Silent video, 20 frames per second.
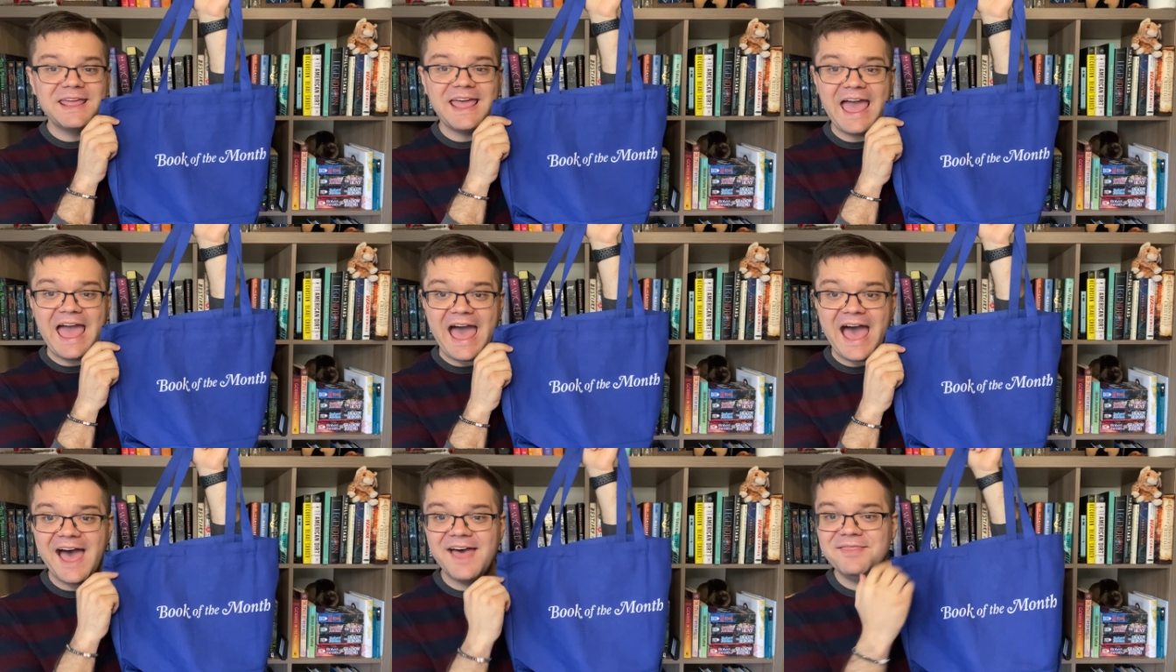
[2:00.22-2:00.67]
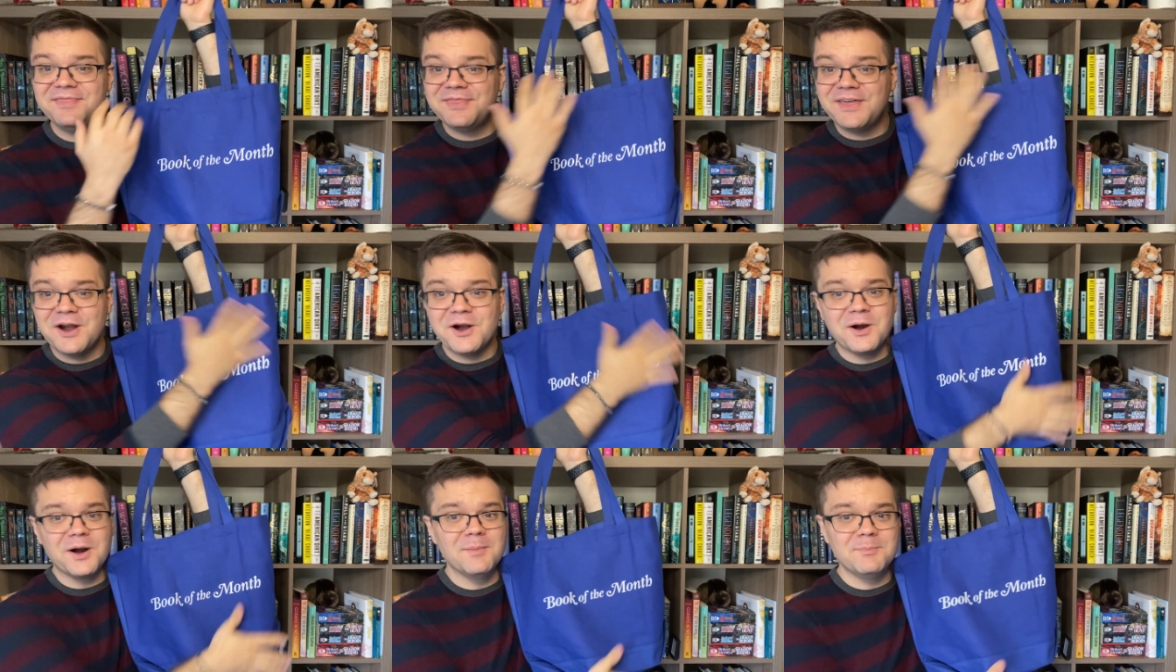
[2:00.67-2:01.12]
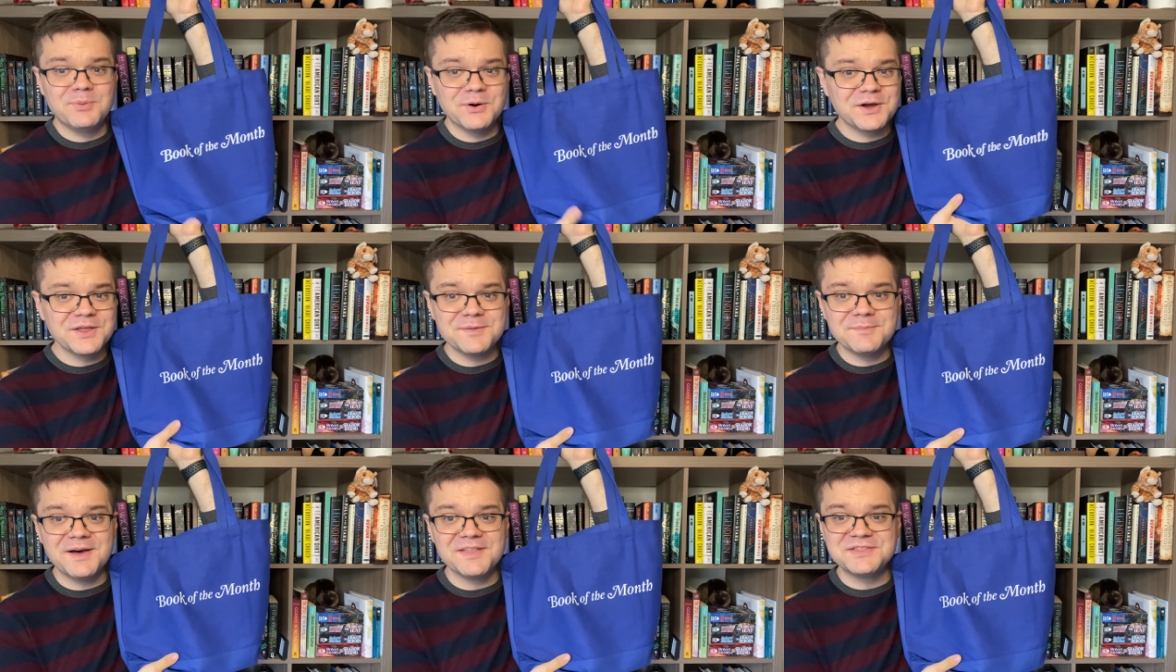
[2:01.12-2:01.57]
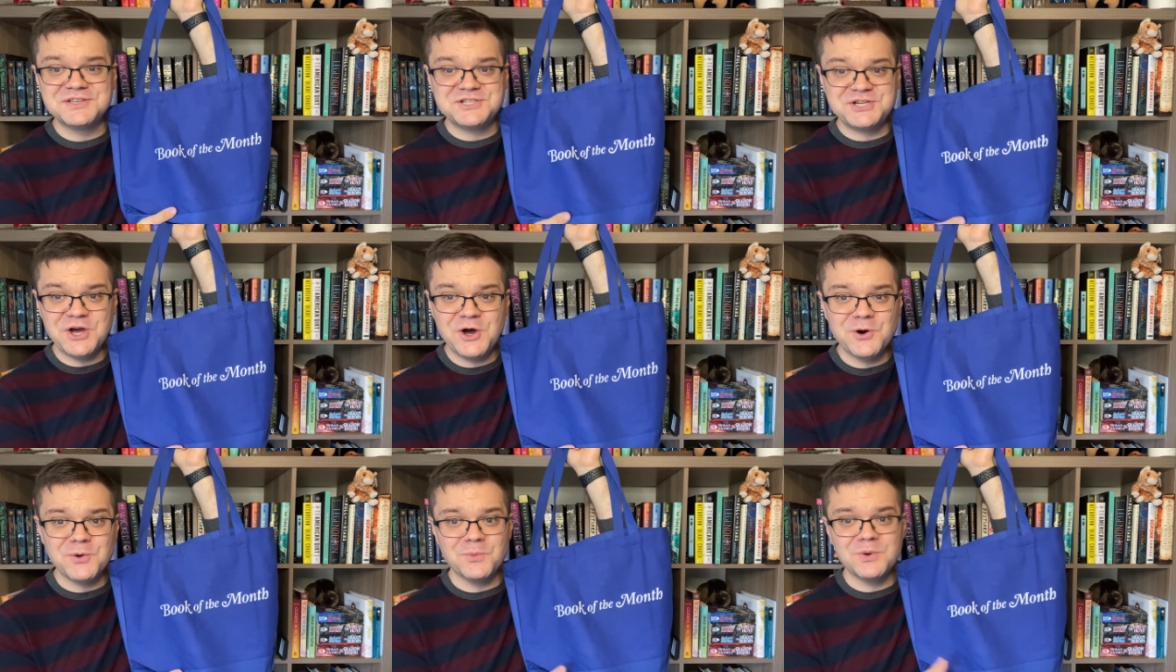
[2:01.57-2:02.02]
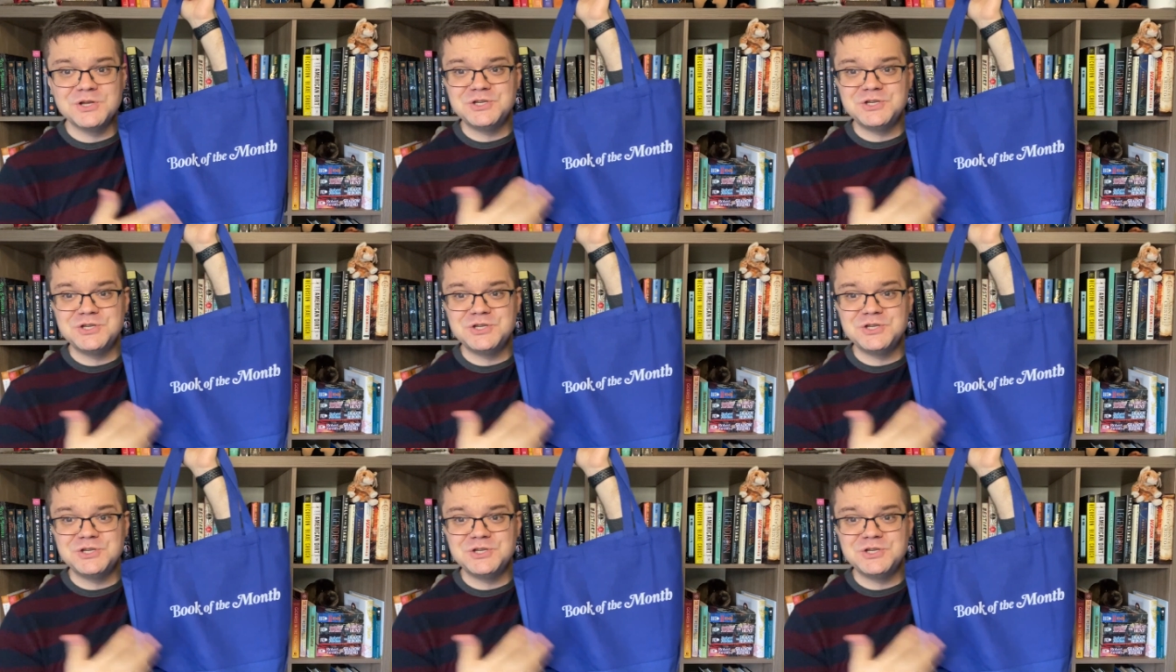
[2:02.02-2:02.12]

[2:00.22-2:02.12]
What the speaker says: had their Book of the Month tote,